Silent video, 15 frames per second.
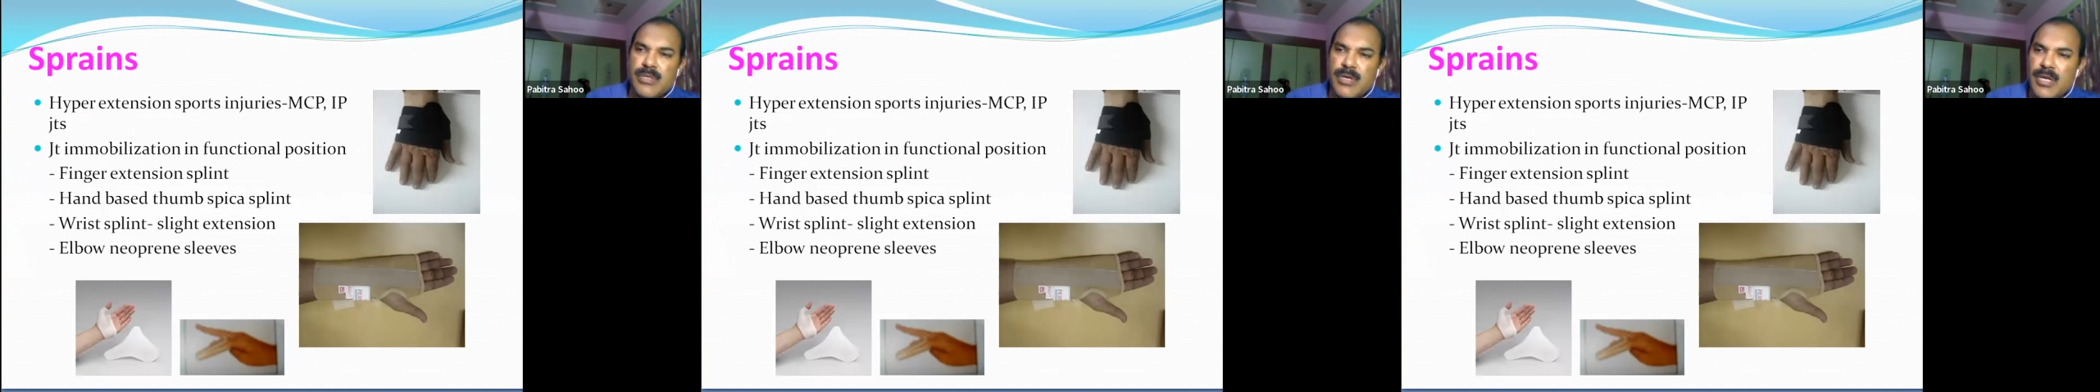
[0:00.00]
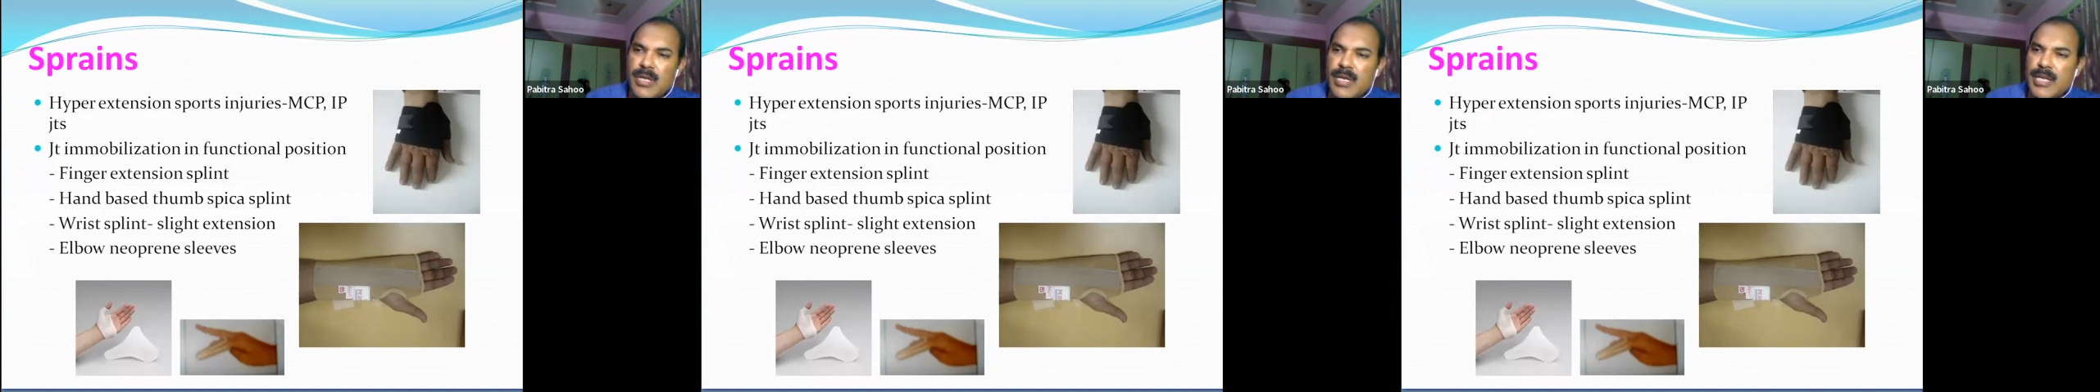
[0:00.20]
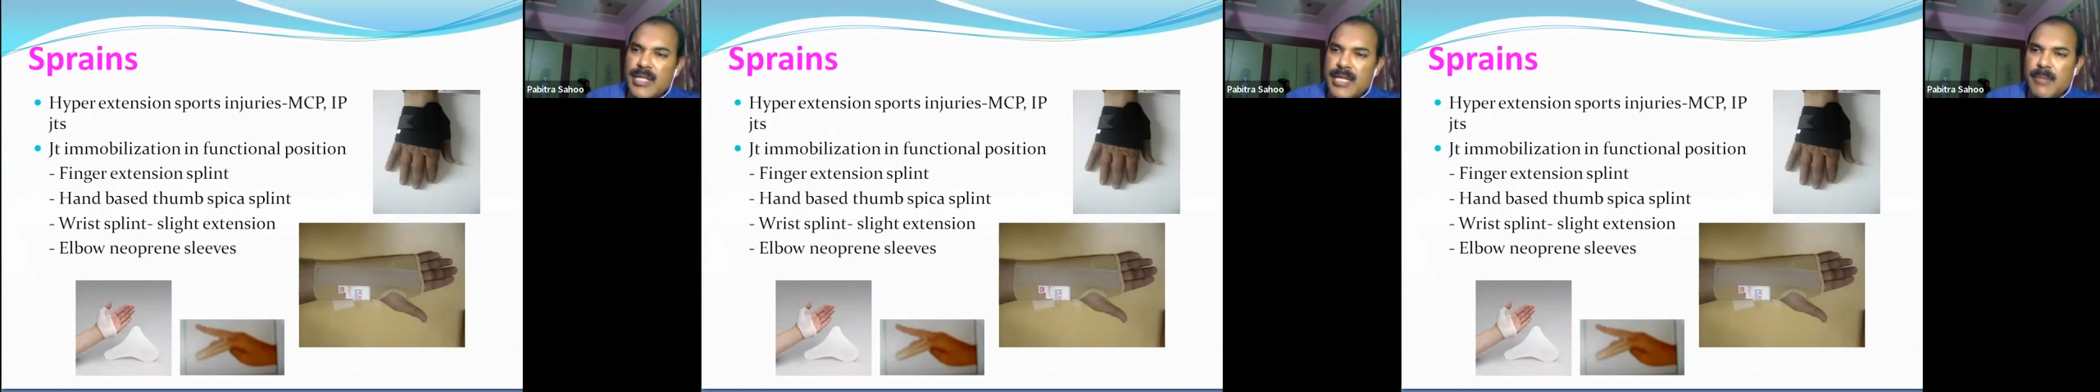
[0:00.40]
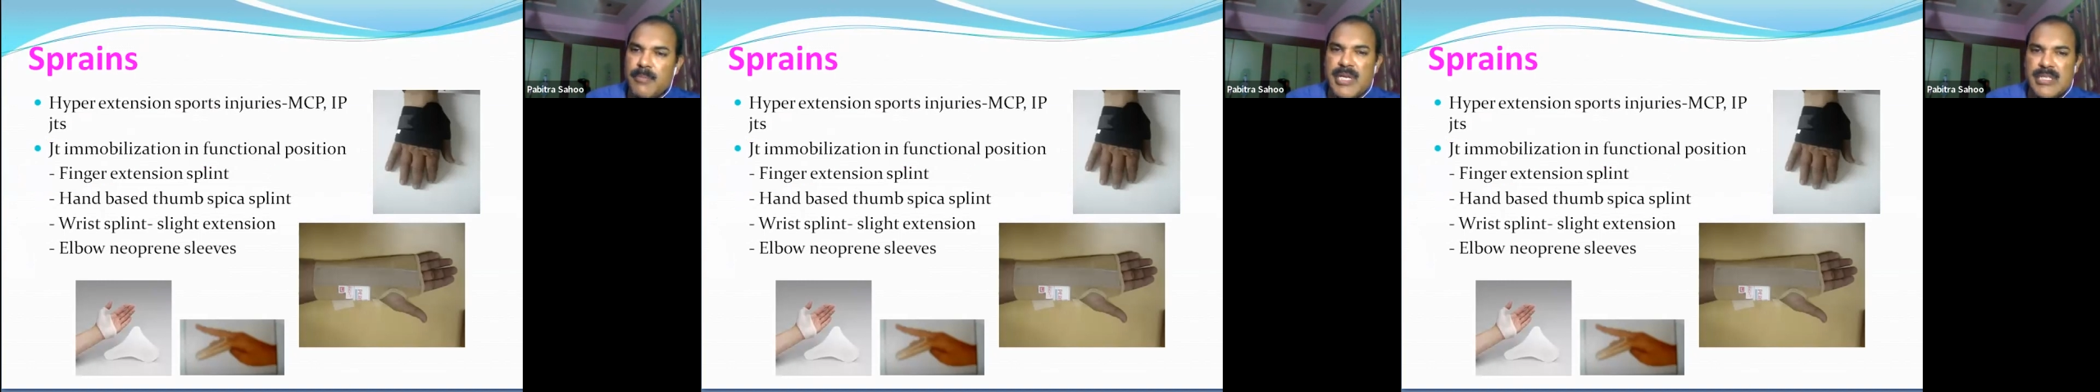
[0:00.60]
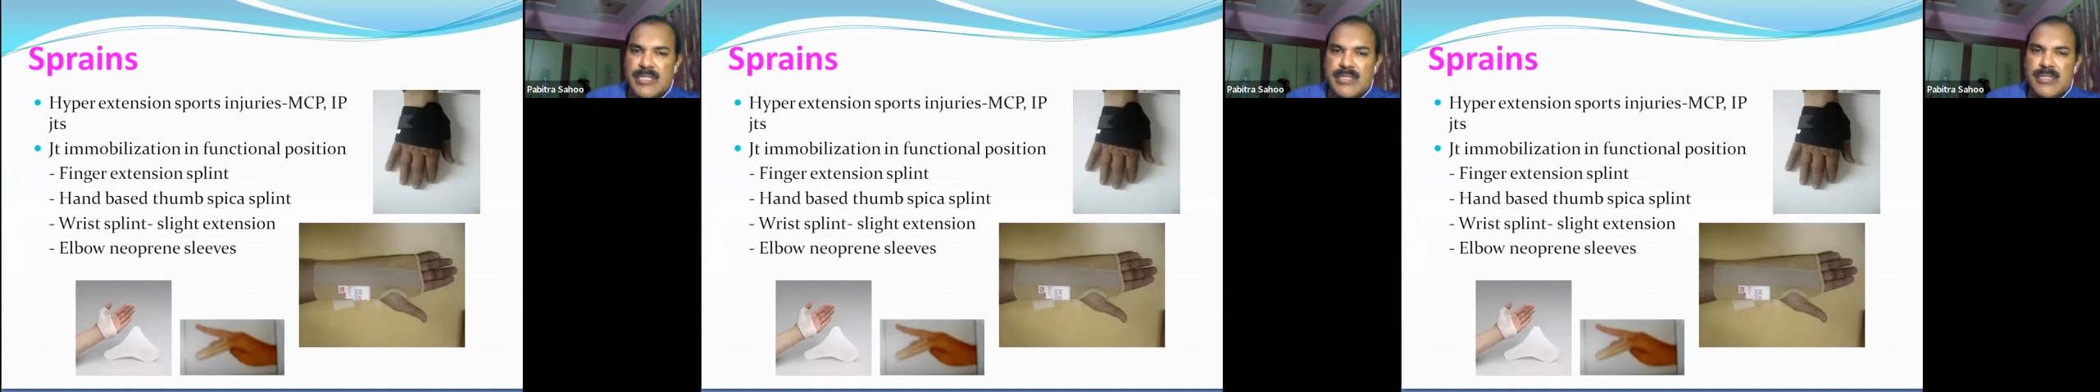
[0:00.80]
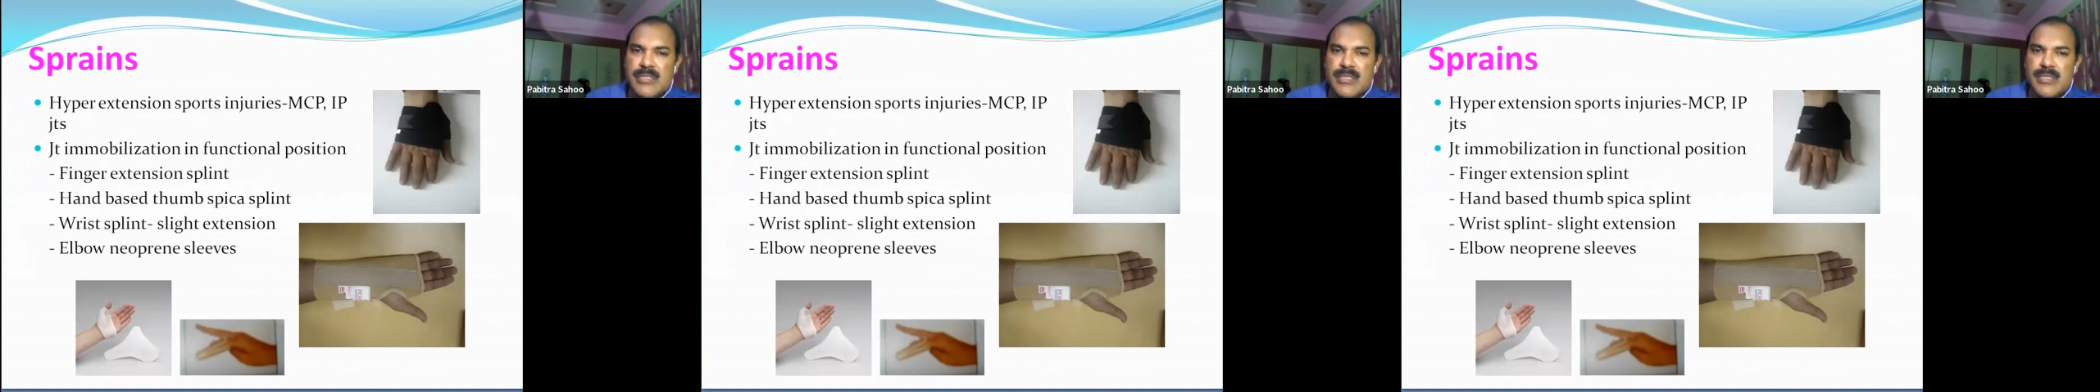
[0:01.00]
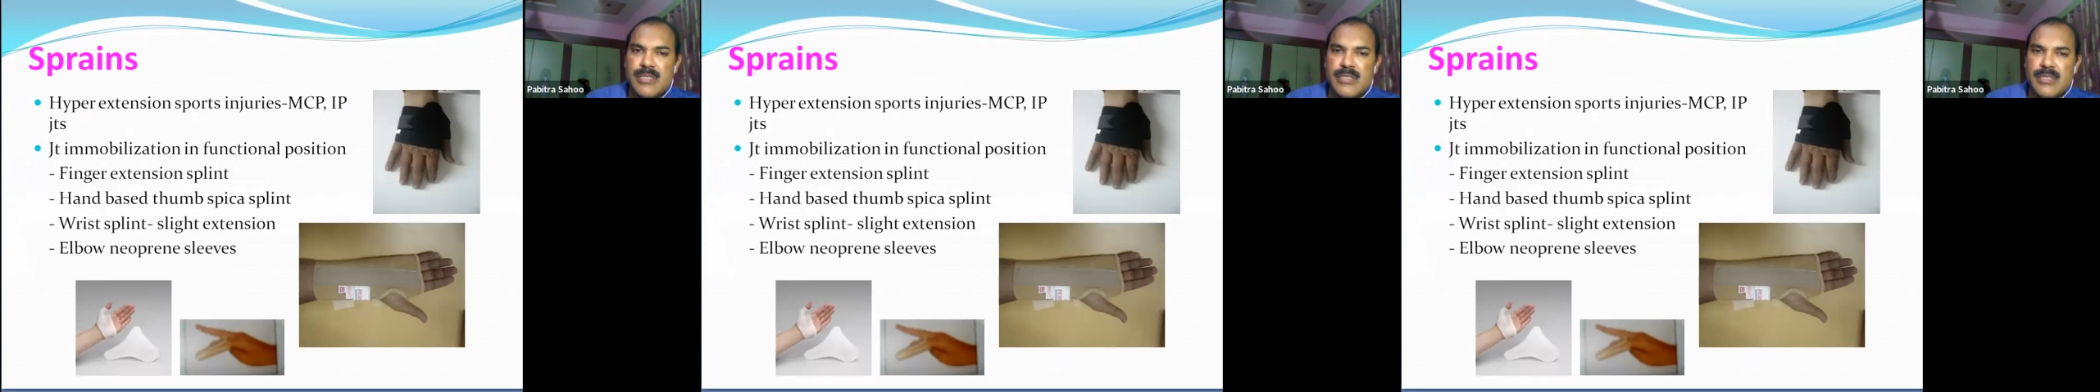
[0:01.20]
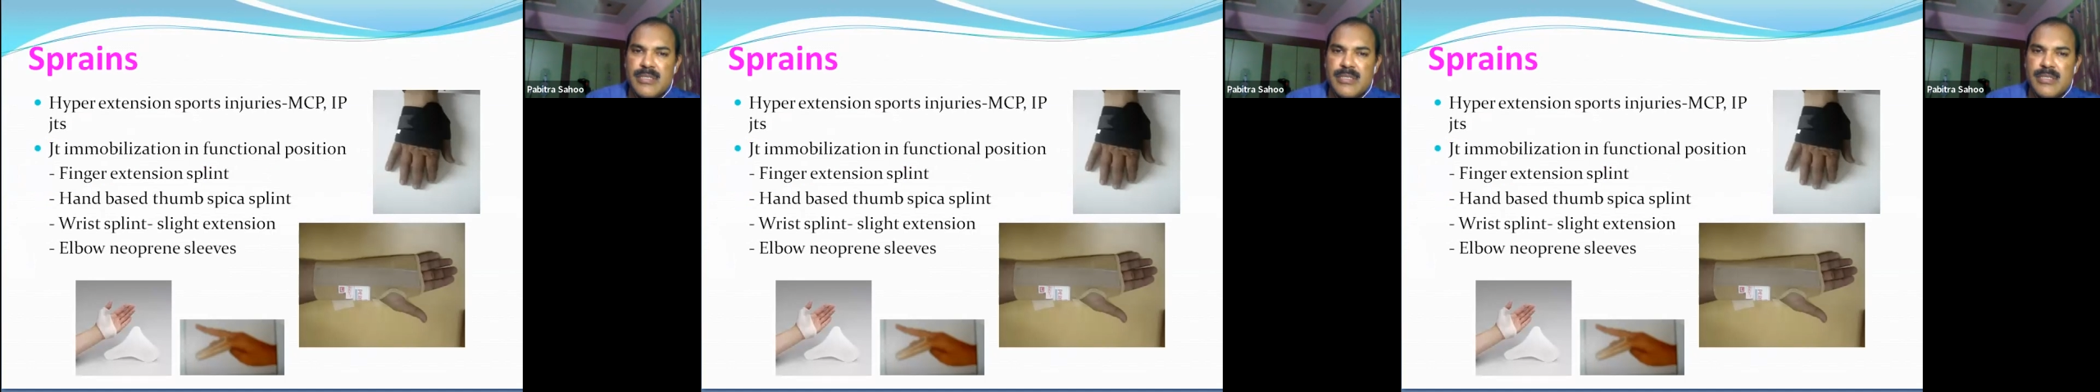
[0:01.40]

the ligaments.